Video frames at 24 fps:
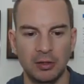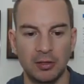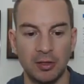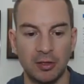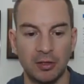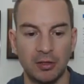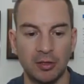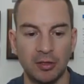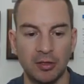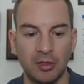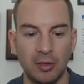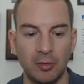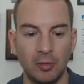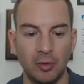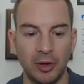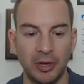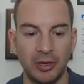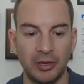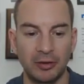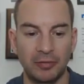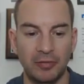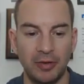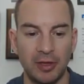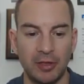just to see what
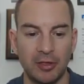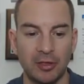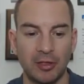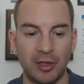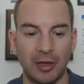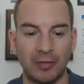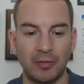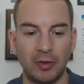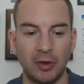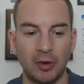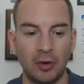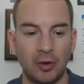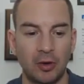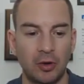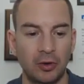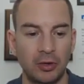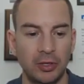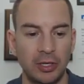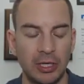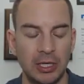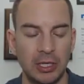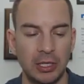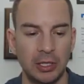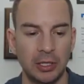interfaces I've got
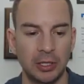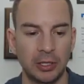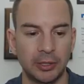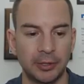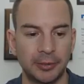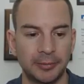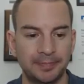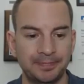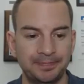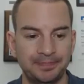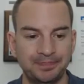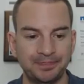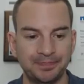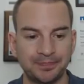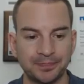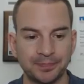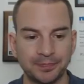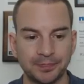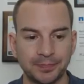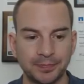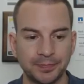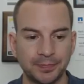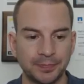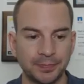on here.
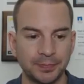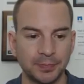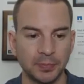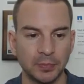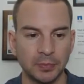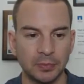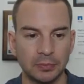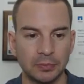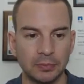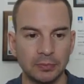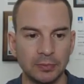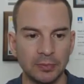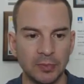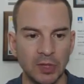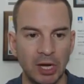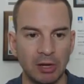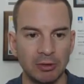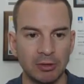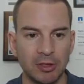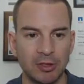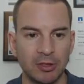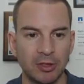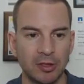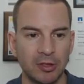
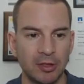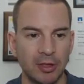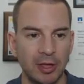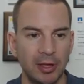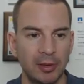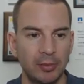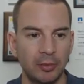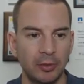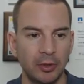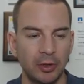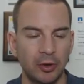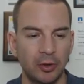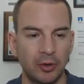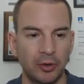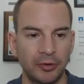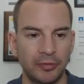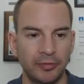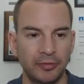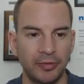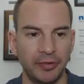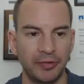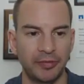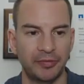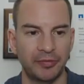I'll just disable it
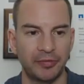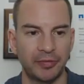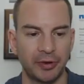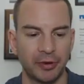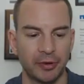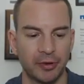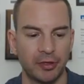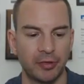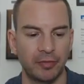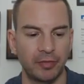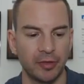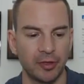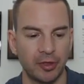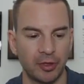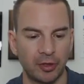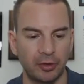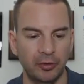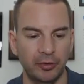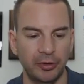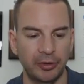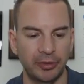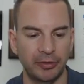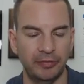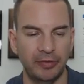on the first
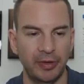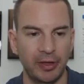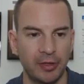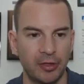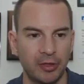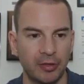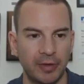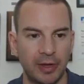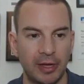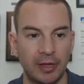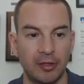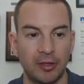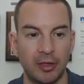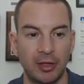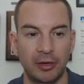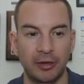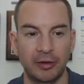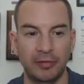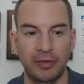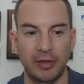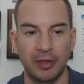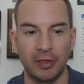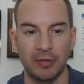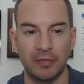physical interface. So that's
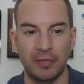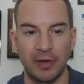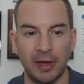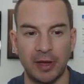interface